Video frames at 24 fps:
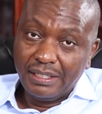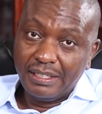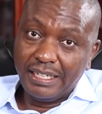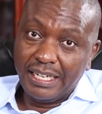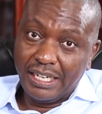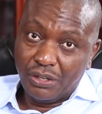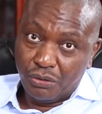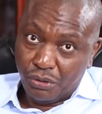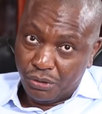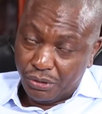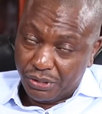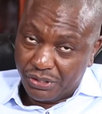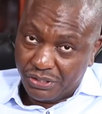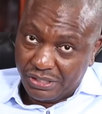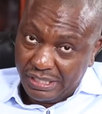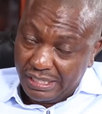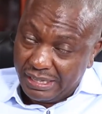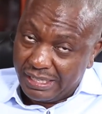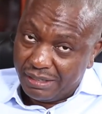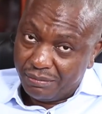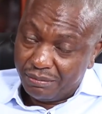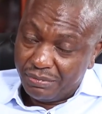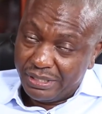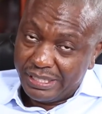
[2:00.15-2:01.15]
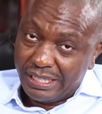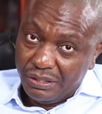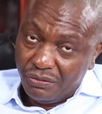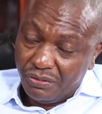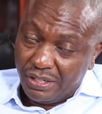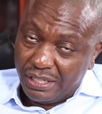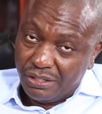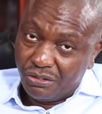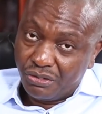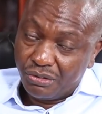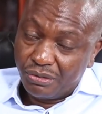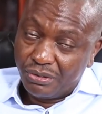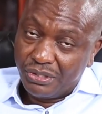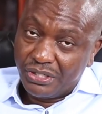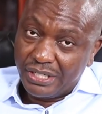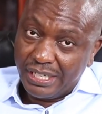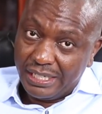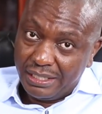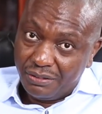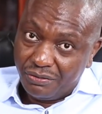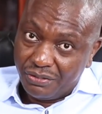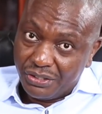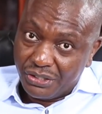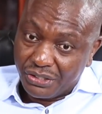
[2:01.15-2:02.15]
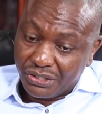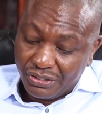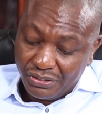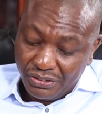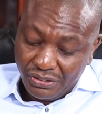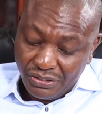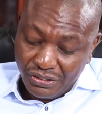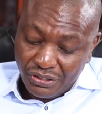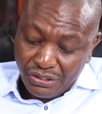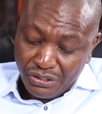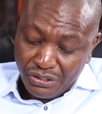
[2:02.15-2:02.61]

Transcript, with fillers: And you see them delivered through television,